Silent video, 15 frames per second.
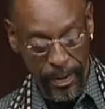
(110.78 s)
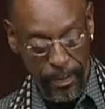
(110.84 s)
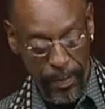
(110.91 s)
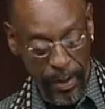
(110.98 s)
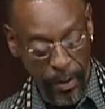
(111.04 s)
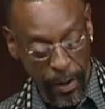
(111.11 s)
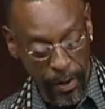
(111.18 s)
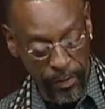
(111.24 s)

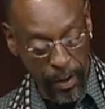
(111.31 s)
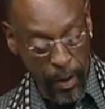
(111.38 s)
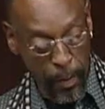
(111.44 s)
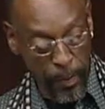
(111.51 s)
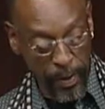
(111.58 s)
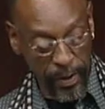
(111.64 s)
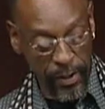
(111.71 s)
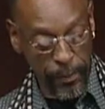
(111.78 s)
because all
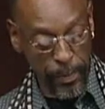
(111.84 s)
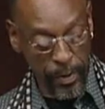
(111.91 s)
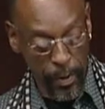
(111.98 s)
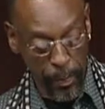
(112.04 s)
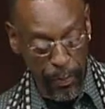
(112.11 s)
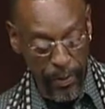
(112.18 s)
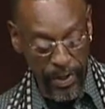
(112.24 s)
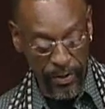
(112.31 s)
policemen are
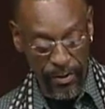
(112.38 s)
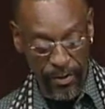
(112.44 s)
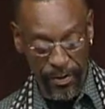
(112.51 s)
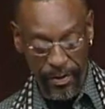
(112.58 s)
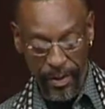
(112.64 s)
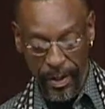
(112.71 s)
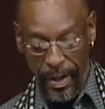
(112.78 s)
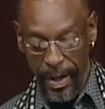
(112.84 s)

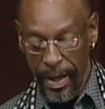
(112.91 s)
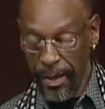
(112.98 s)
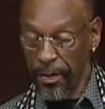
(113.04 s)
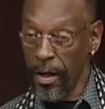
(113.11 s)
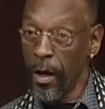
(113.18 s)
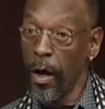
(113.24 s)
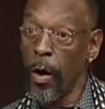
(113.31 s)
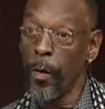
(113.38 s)
preachers and
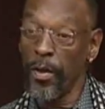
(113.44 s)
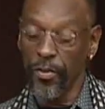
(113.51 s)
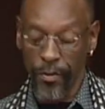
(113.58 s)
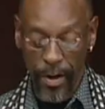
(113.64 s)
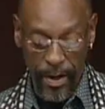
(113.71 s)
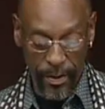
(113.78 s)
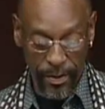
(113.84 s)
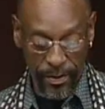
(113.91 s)
they're always
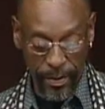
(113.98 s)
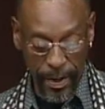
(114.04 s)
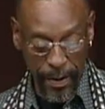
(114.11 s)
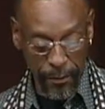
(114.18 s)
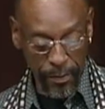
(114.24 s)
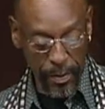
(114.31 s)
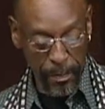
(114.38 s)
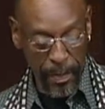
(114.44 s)
trying to
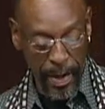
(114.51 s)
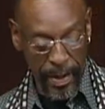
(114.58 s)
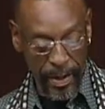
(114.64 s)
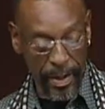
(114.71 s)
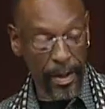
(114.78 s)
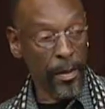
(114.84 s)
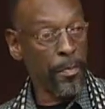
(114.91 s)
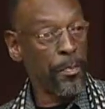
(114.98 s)
save
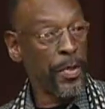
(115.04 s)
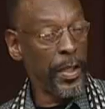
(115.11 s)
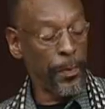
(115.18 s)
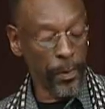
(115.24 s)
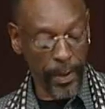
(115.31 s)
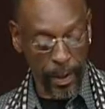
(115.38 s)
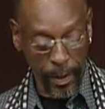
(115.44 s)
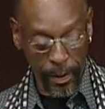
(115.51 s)
somebody,
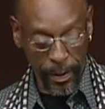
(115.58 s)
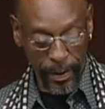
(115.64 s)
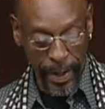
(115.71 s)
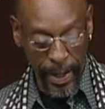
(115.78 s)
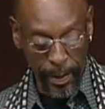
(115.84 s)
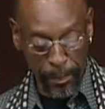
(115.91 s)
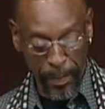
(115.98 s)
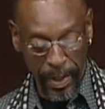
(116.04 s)
people that look
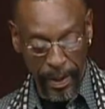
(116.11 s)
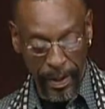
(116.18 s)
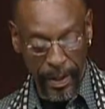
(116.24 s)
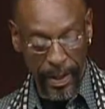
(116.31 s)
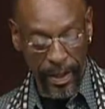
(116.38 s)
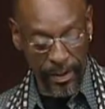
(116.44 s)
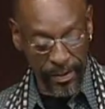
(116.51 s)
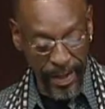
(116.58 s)
like me,
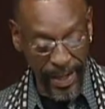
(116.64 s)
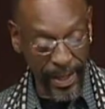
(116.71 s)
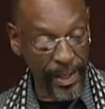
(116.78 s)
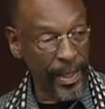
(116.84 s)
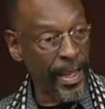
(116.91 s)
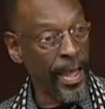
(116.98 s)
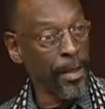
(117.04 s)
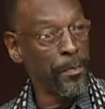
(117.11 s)
exactly
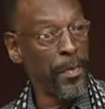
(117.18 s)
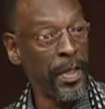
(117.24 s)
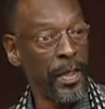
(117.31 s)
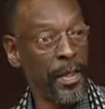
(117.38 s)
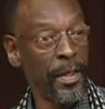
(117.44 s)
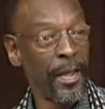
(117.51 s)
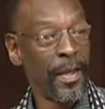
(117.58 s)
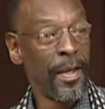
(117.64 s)
like
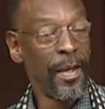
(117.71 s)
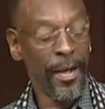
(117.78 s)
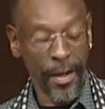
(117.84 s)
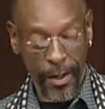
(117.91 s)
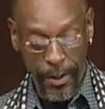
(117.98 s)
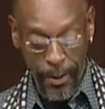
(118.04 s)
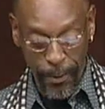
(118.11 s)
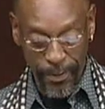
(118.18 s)
me, a
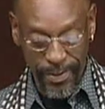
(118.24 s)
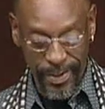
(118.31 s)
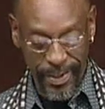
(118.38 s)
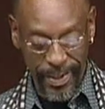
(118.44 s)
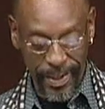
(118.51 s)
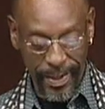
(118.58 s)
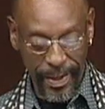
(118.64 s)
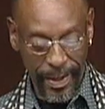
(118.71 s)

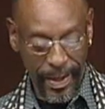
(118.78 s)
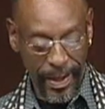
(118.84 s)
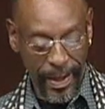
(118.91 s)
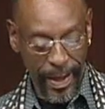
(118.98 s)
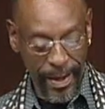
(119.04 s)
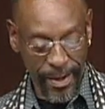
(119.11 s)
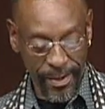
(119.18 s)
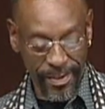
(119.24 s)
goatee
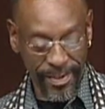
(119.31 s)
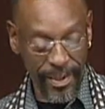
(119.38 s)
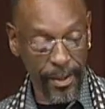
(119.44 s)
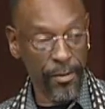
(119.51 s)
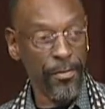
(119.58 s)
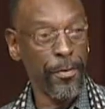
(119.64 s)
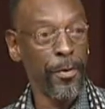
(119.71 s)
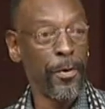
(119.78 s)
and a
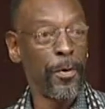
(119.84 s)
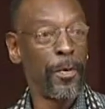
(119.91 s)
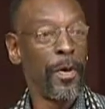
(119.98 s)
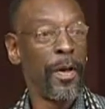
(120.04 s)
see-through,